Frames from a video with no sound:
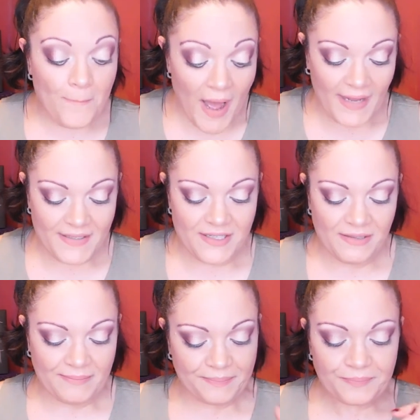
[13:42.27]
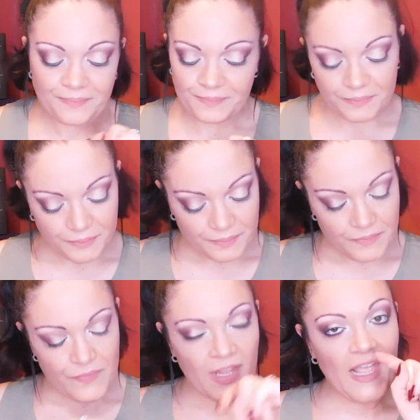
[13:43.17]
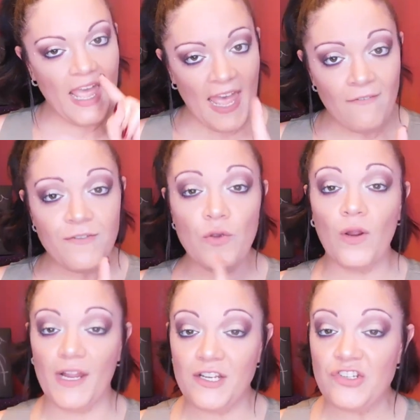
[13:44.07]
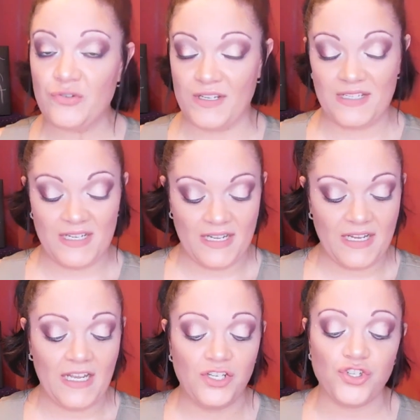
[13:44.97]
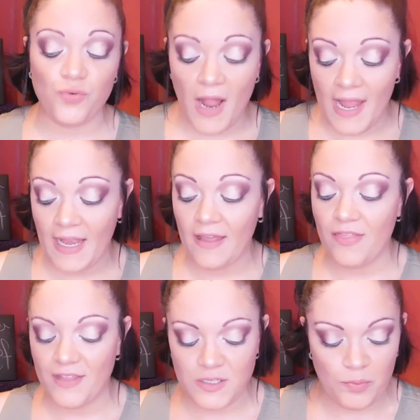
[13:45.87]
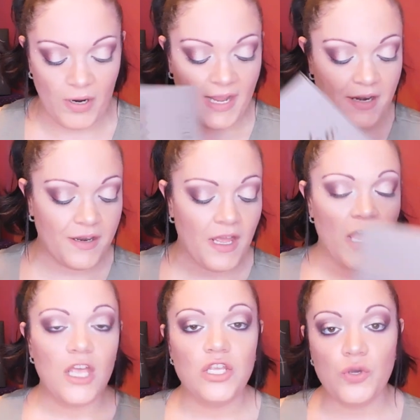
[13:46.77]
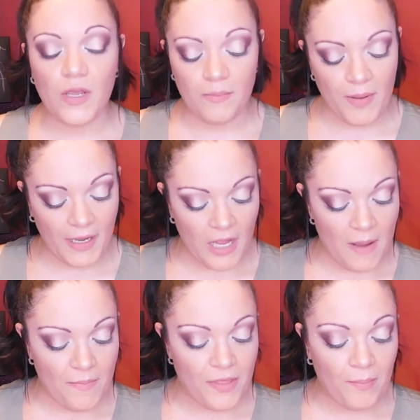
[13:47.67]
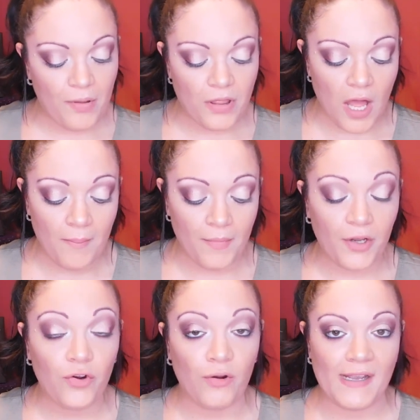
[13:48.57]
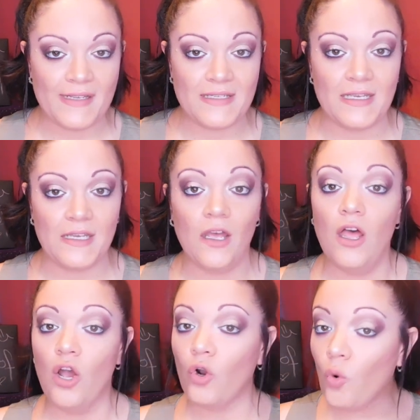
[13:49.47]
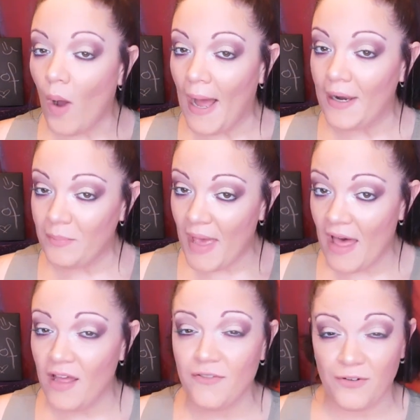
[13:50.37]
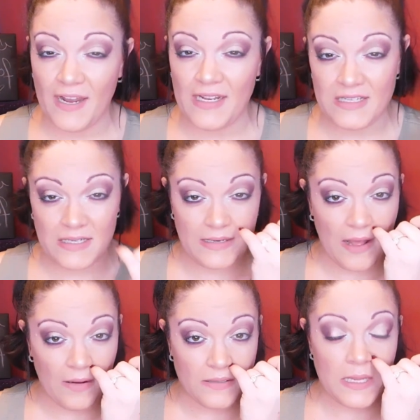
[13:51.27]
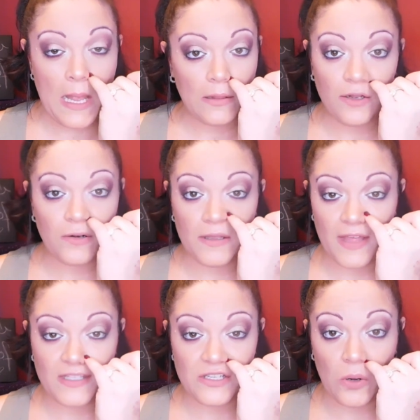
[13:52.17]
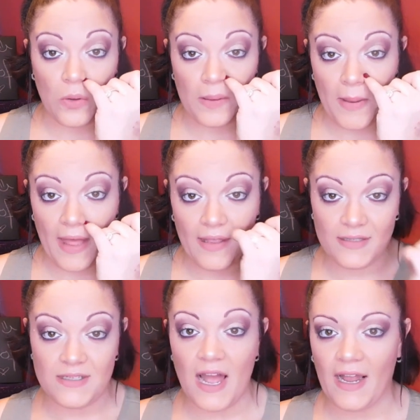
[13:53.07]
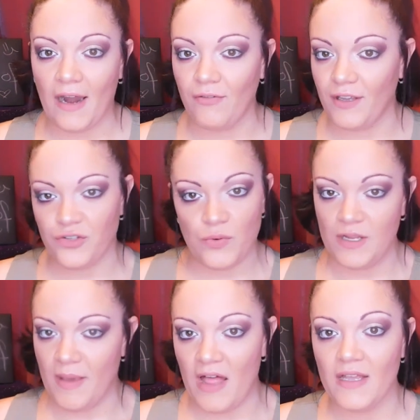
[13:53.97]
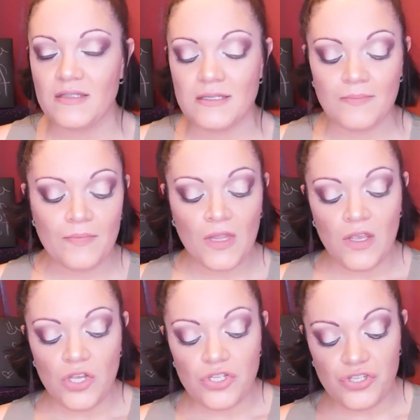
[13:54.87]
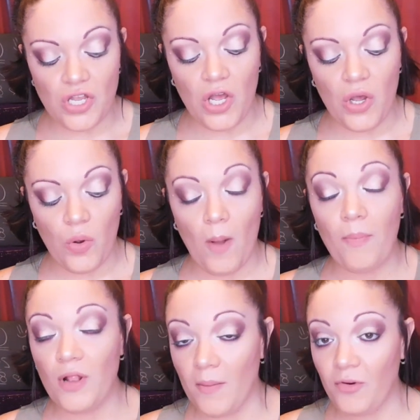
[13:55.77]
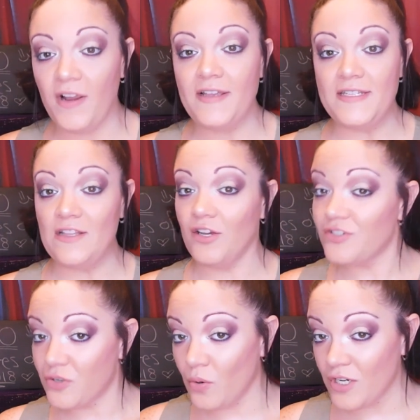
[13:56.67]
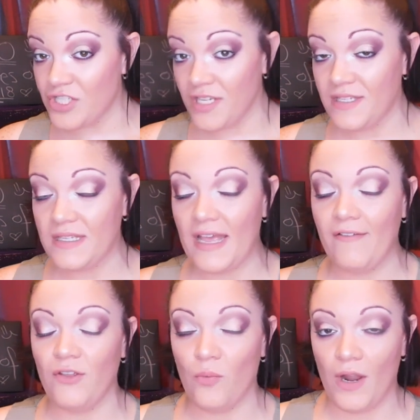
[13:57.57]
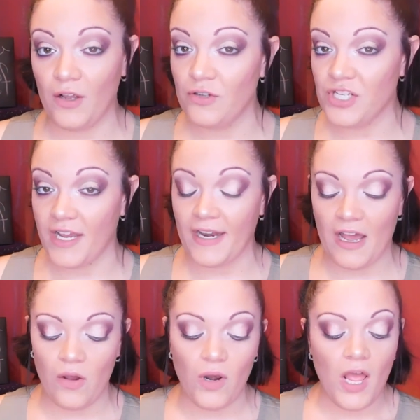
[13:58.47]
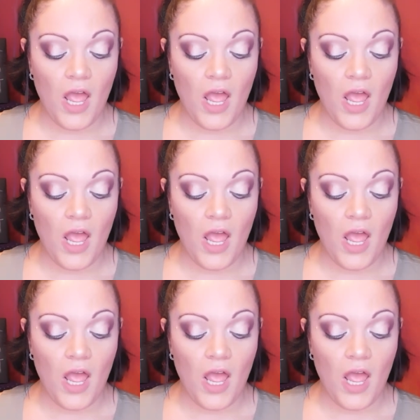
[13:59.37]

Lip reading: But if you are interested in trying this brand, you can pick up the Plum Crazy Quad palette for $18. Literally, that's their only palette in stock out of like 20 palettes. So Plum Crazy looks gorgeous if you want to go check it out.